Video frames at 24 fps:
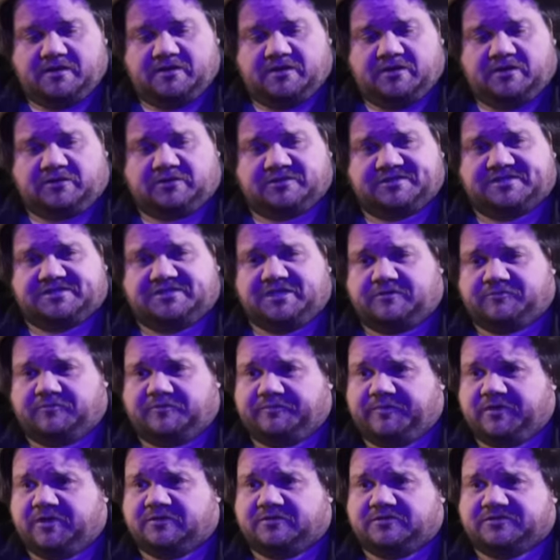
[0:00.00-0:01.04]
Old
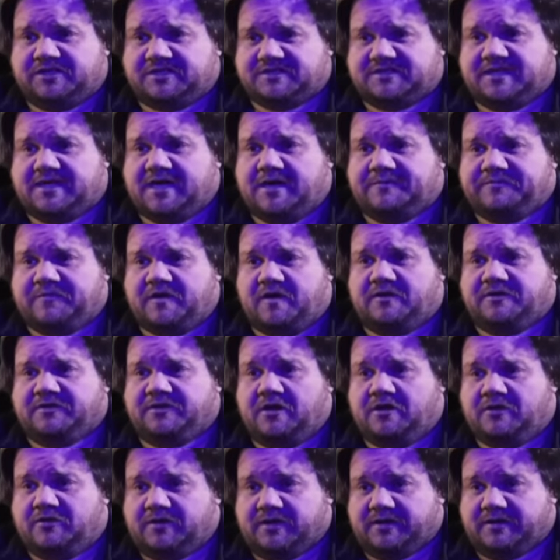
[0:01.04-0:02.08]
stubborn mule just kept on
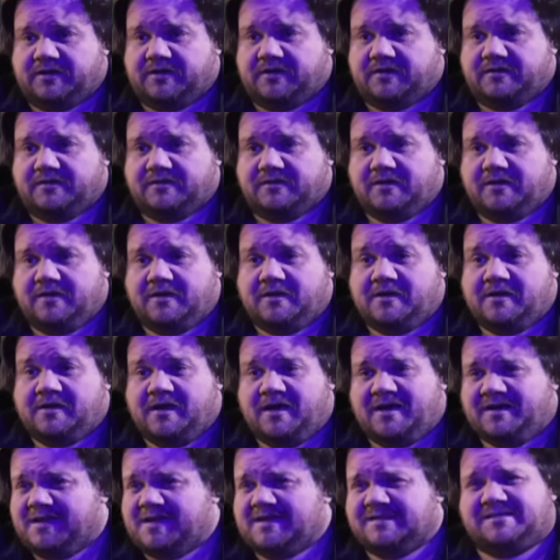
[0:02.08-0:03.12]
going.
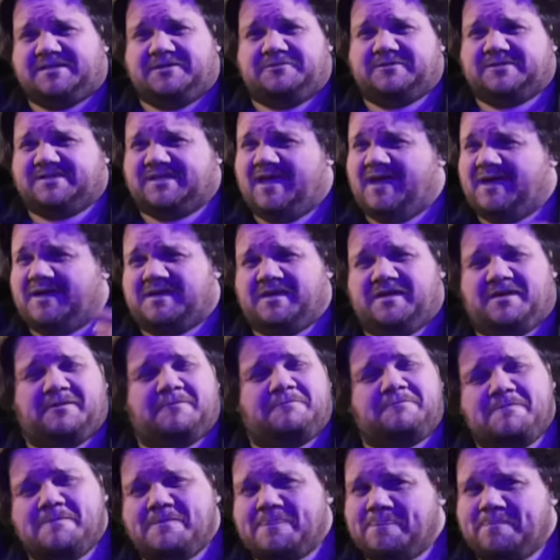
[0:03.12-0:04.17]
I guess it was like
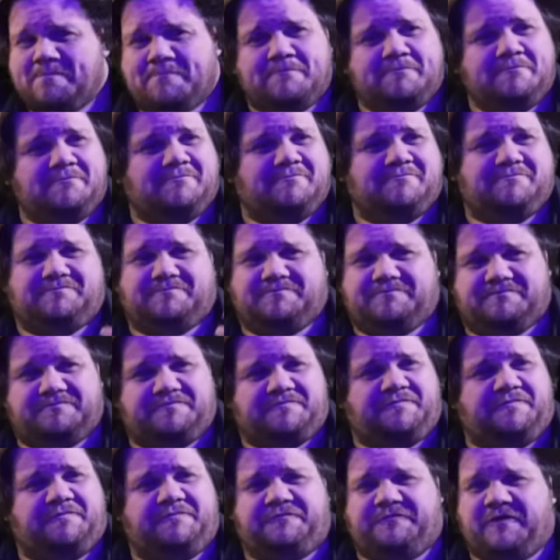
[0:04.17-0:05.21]
a
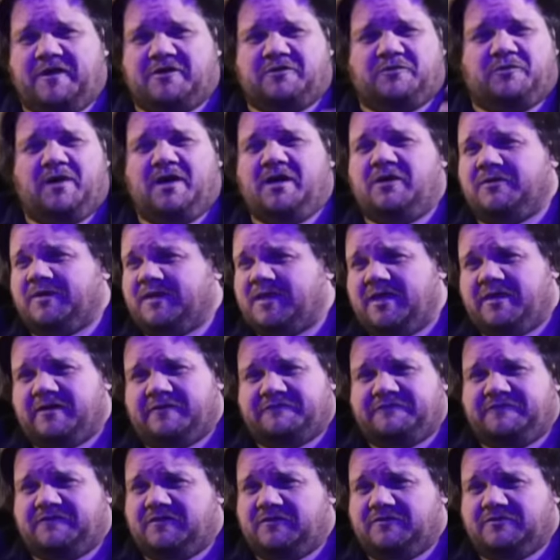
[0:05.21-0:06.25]
farewell
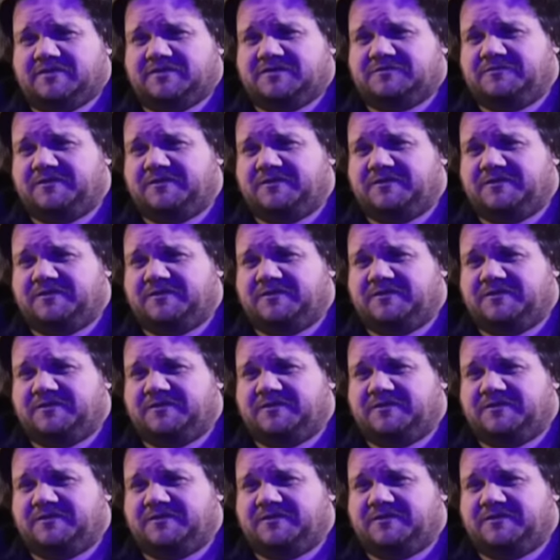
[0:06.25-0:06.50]
gift to his